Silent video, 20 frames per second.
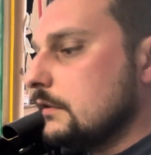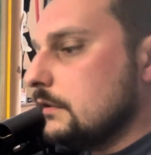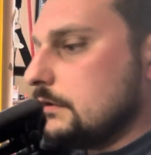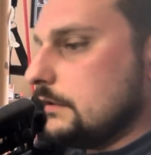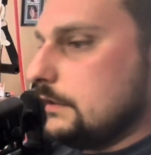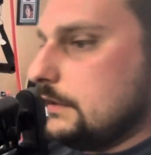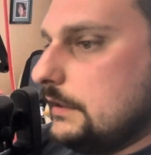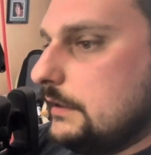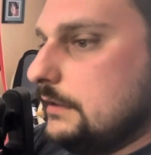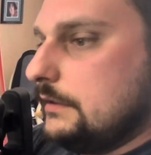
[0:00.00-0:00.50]

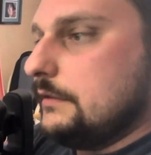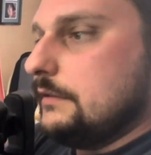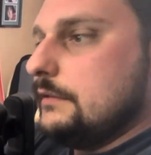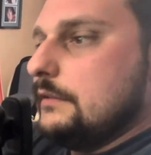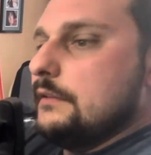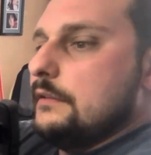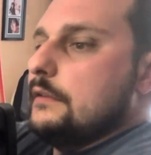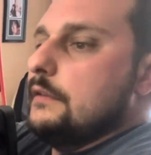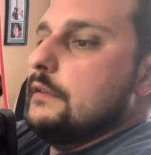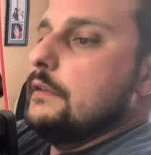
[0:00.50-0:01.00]
get
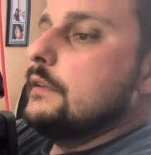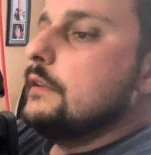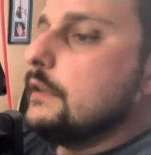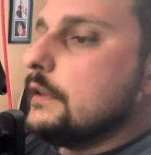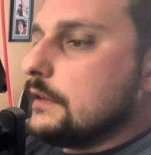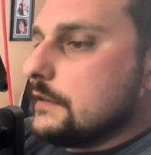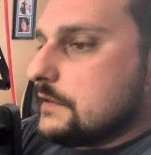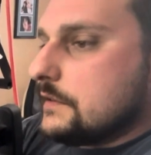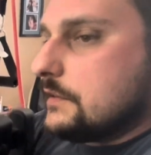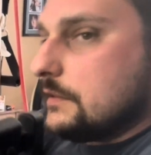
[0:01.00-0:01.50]

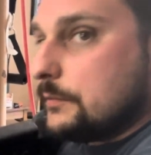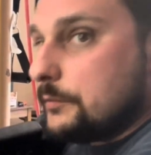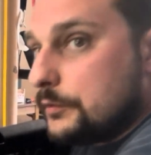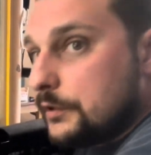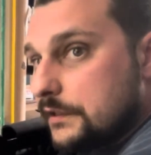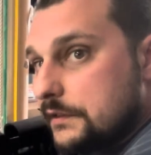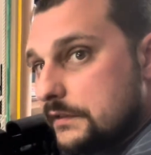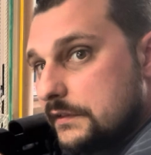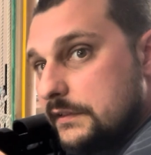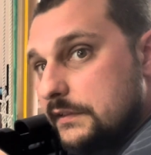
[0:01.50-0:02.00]
a
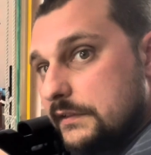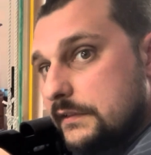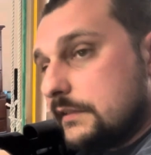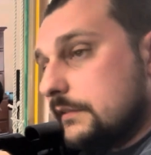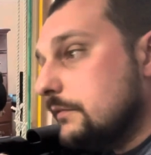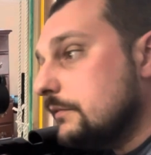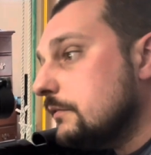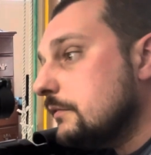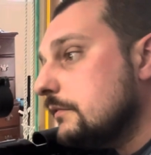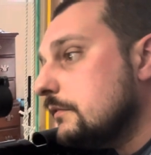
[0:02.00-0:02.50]
somewhat
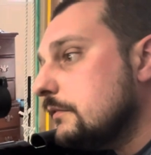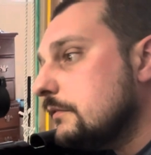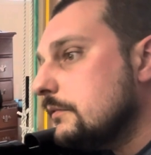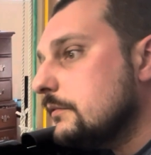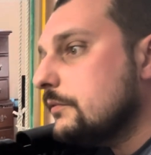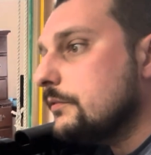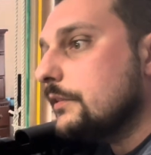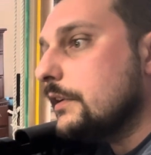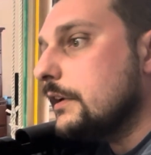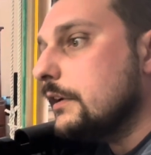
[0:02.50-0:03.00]
decent
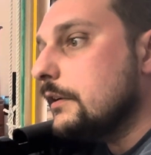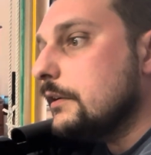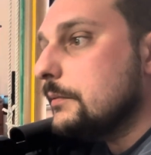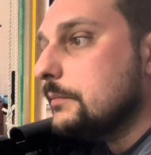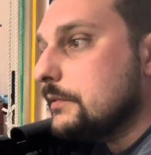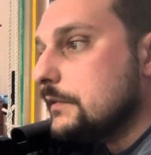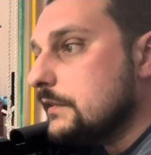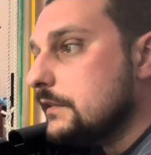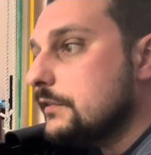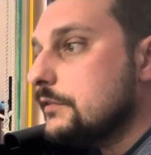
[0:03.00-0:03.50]
firing
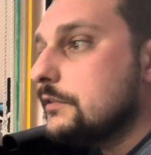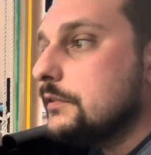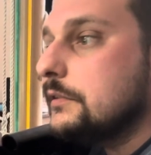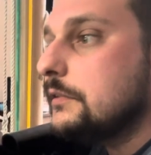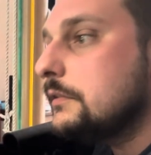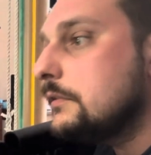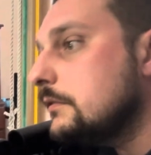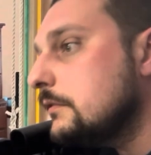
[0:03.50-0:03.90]
position.